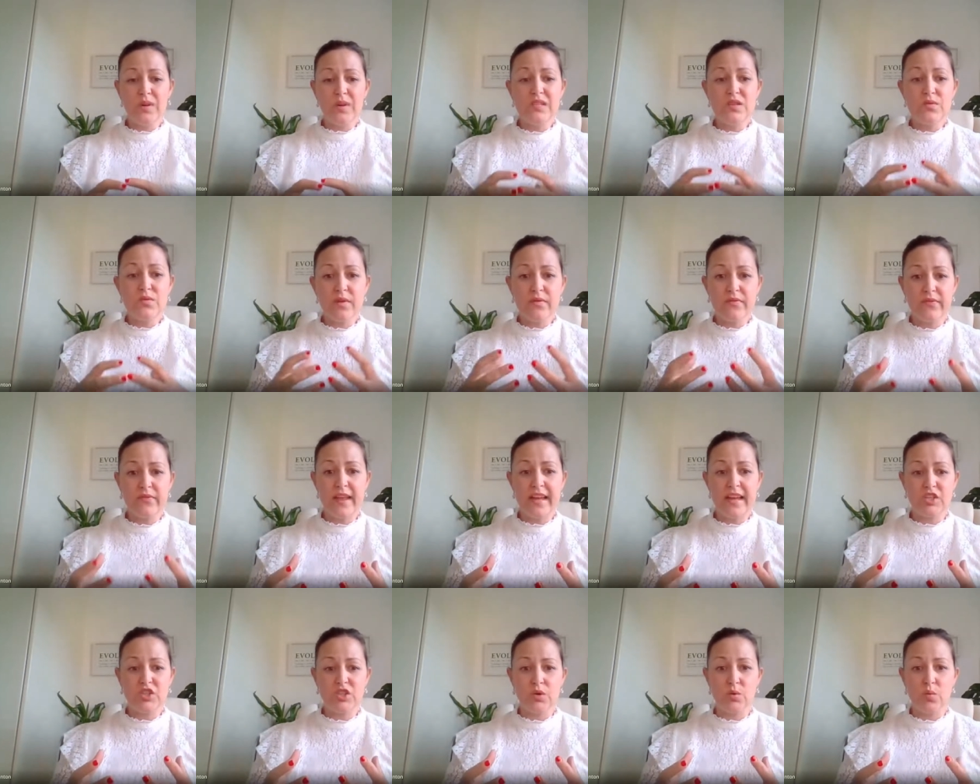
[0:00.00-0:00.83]
what's the
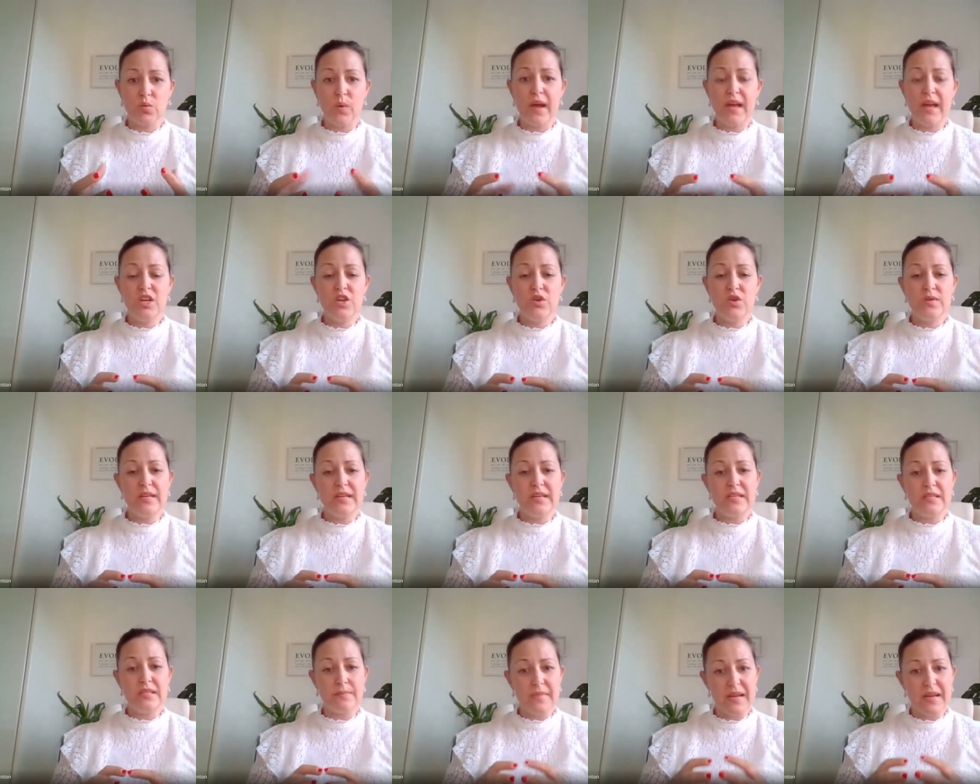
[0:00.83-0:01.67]
reflection, where do you
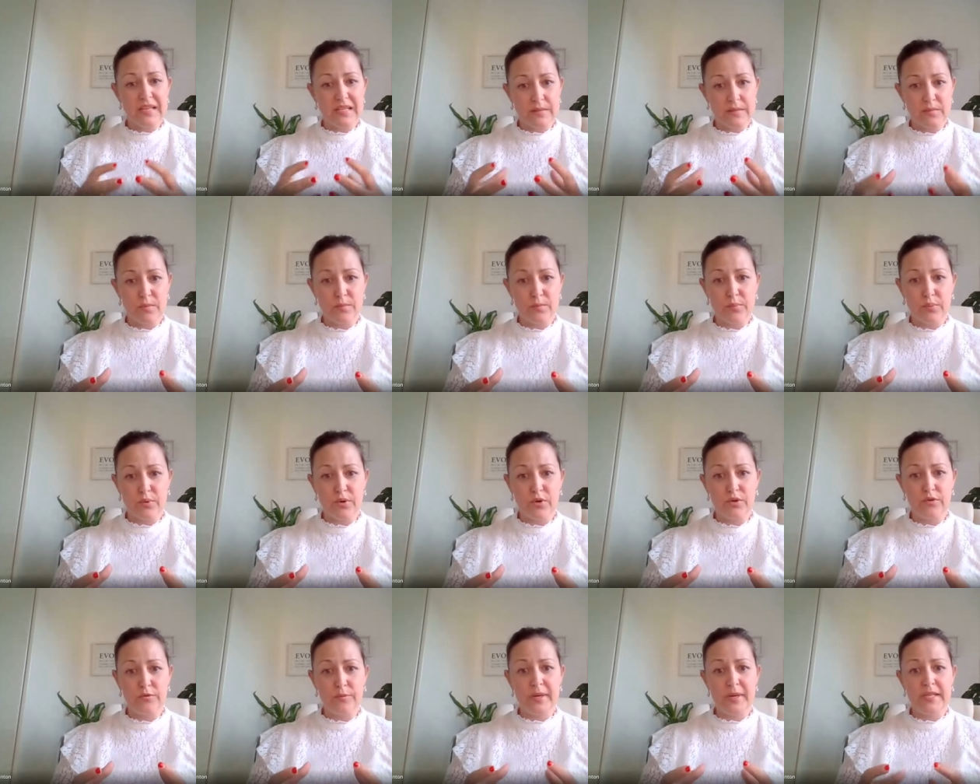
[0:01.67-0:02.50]
need to make some
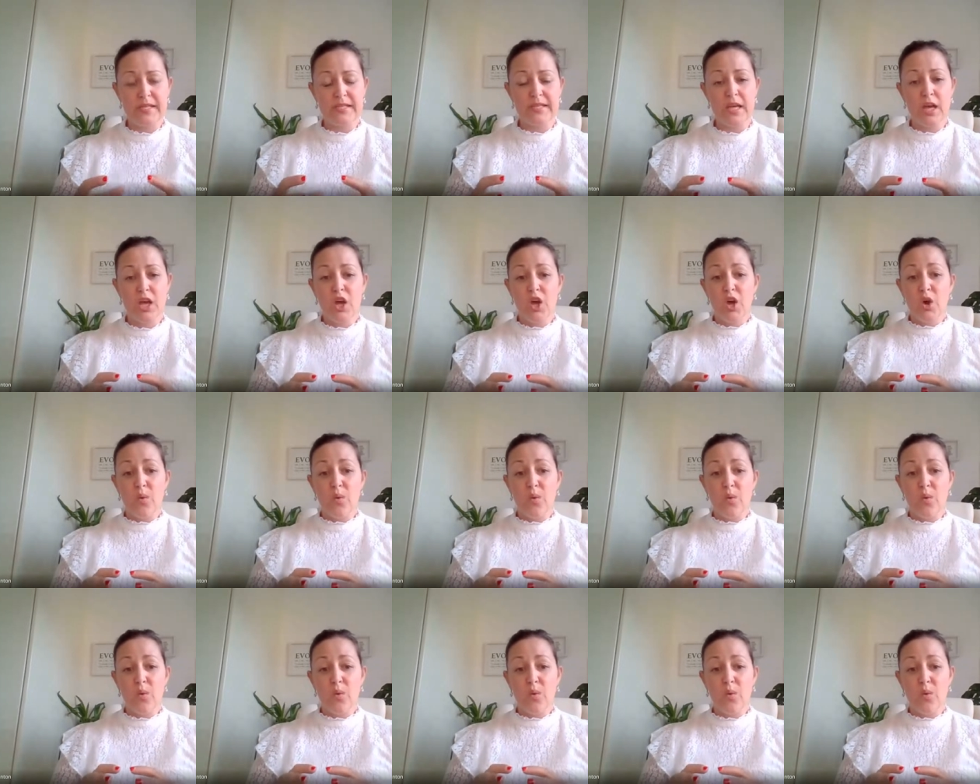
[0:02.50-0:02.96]
improvements,